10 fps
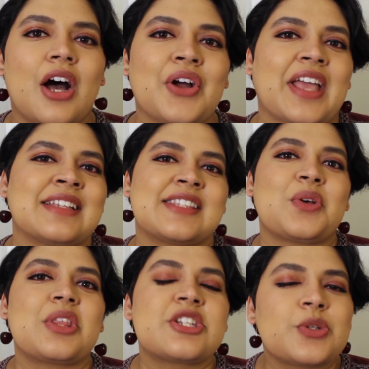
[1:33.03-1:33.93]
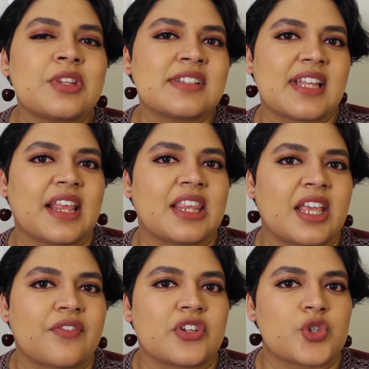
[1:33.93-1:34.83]
Okay, so the two things that I
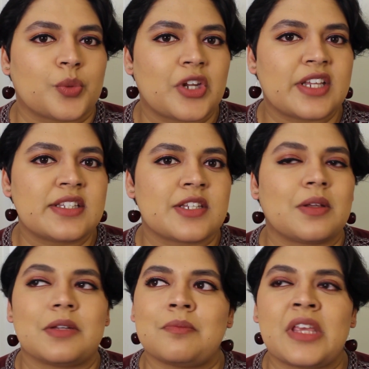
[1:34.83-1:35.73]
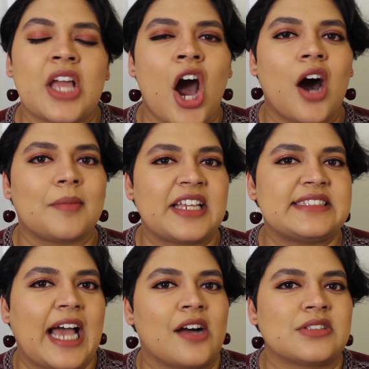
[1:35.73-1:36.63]
think have contributed to me calming
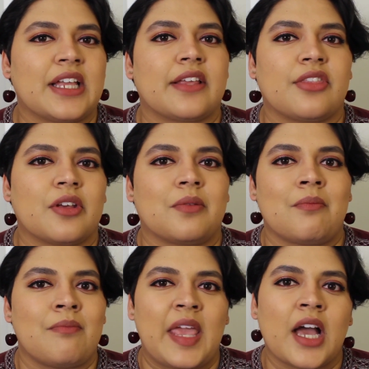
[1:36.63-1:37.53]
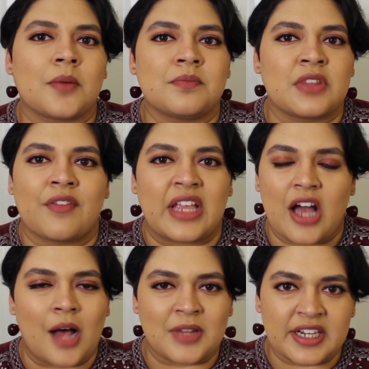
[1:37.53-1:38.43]
down, like the makeup-loving
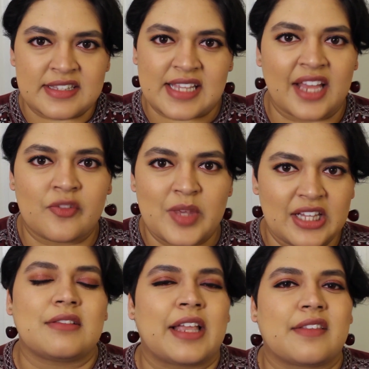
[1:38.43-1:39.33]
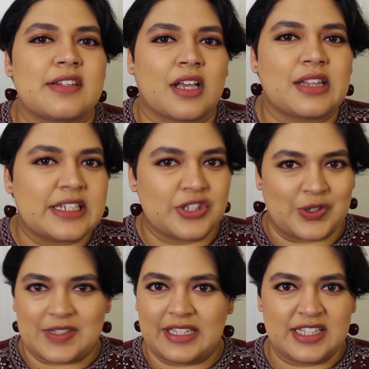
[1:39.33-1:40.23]
goblin inside of me, like the Dudley
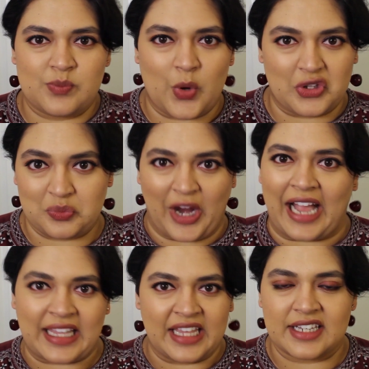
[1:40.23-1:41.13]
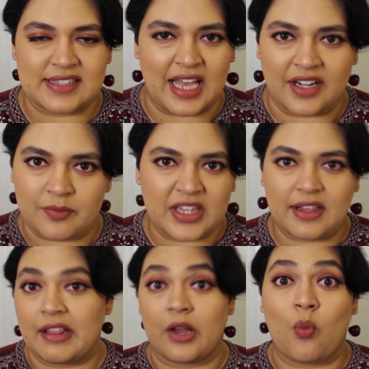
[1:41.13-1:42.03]
Dursley spoiled brat kid inside of me
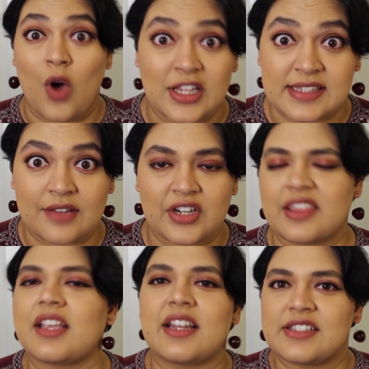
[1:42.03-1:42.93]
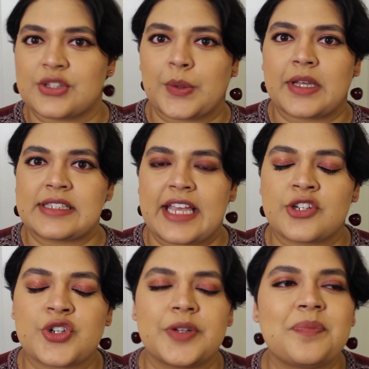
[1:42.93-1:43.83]
that like wants everything and is throwing a
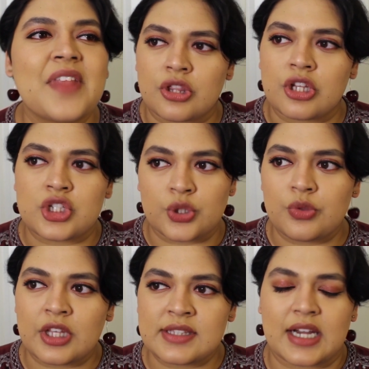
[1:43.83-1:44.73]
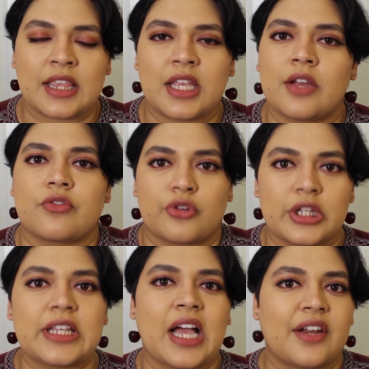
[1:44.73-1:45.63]
tantrum, the two things that I think have
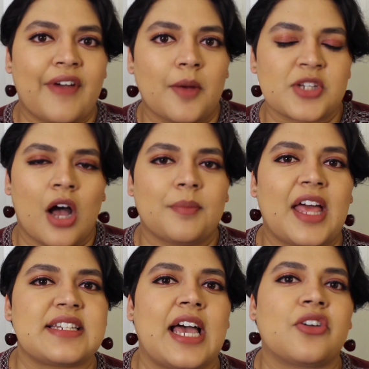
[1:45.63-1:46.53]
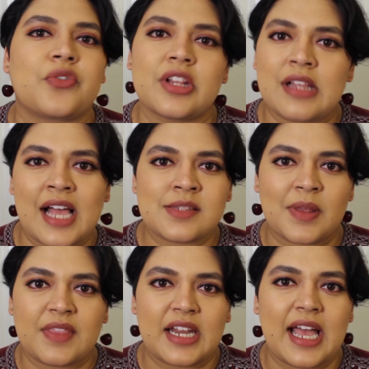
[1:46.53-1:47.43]
really kind of helped calm that down over the last
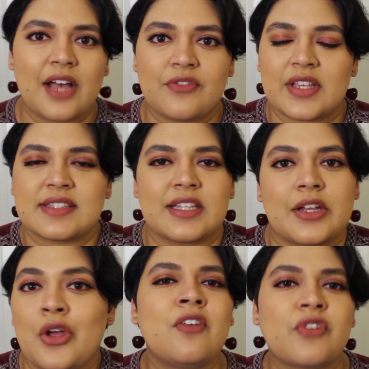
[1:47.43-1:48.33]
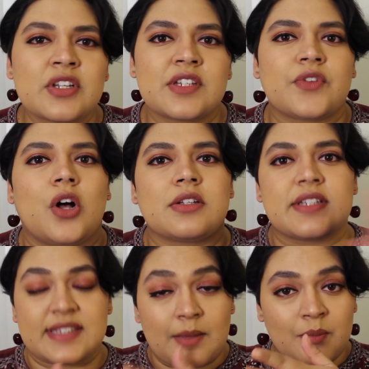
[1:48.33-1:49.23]
month and a half is that, first of all,
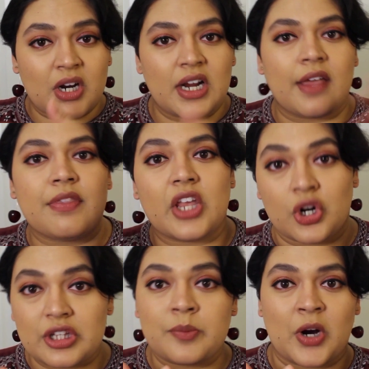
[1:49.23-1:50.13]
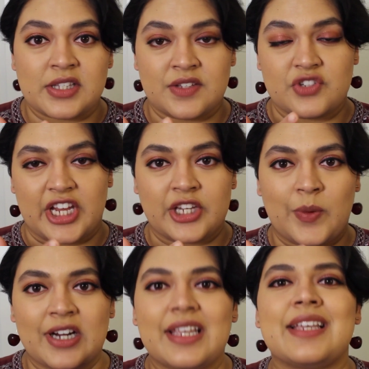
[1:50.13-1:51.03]
December and the early parts of
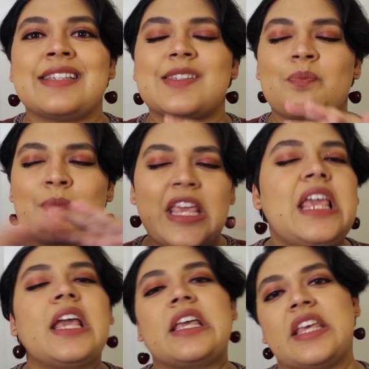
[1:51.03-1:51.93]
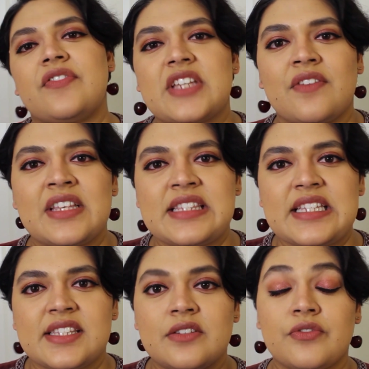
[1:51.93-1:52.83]
January is peak gift-giving
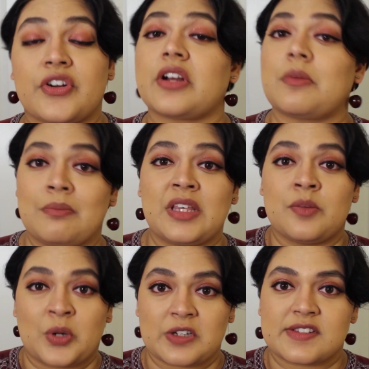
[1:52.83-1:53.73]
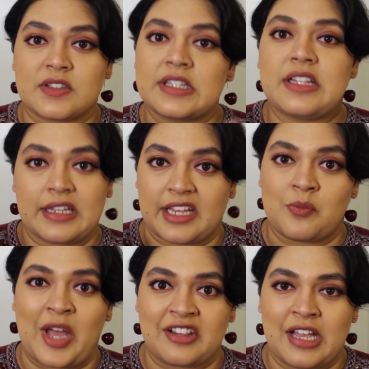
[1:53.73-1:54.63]
season for me personally, like in
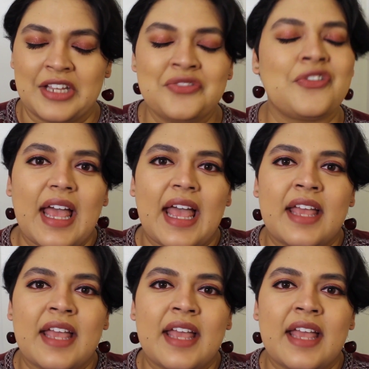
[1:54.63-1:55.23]
my life.